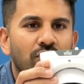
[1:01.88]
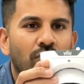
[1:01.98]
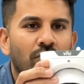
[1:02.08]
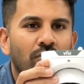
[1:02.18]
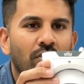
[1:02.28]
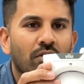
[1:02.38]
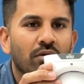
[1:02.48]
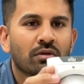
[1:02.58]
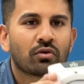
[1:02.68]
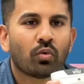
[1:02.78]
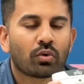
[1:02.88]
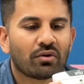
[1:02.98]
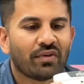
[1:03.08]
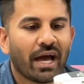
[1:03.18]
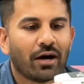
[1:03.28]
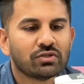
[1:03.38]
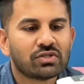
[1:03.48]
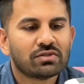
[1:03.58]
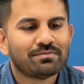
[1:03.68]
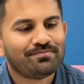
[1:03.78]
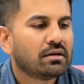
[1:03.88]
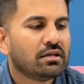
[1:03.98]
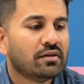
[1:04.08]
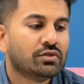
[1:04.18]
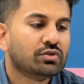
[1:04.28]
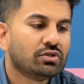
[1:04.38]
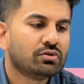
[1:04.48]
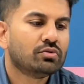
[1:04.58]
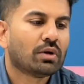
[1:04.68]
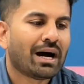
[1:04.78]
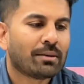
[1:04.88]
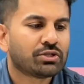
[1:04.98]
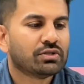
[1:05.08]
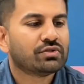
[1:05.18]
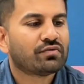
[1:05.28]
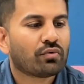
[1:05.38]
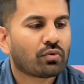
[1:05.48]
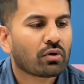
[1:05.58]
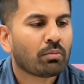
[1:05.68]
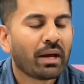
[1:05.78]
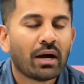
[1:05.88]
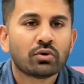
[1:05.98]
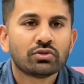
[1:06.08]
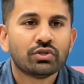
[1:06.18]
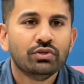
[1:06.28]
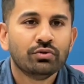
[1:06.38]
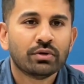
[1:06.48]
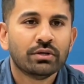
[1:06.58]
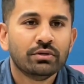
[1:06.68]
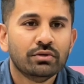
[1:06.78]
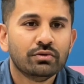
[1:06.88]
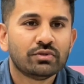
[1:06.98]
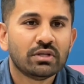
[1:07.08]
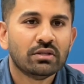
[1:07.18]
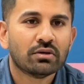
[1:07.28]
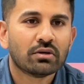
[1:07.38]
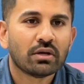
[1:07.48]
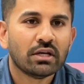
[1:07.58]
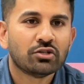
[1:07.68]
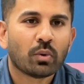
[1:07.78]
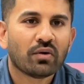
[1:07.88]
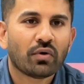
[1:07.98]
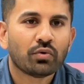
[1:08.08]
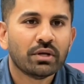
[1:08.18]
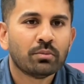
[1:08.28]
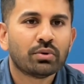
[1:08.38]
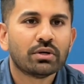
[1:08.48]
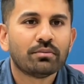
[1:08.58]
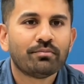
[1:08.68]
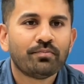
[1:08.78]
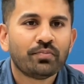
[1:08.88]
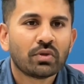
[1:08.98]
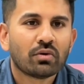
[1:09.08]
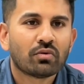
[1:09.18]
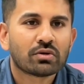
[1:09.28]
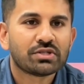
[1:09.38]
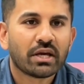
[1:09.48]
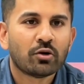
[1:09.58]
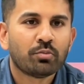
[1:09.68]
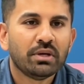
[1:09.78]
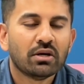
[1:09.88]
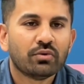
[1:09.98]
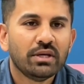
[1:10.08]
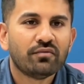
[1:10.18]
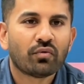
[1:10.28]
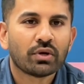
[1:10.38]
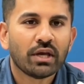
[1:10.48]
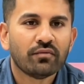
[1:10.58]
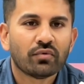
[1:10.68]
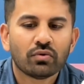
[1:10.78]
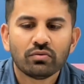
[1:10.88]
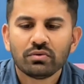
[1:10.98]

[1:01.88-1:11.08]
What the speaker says: or in the corner of a house. It gives you two options for power. So you can use either a 12 volt input or standard PoE 48 volt.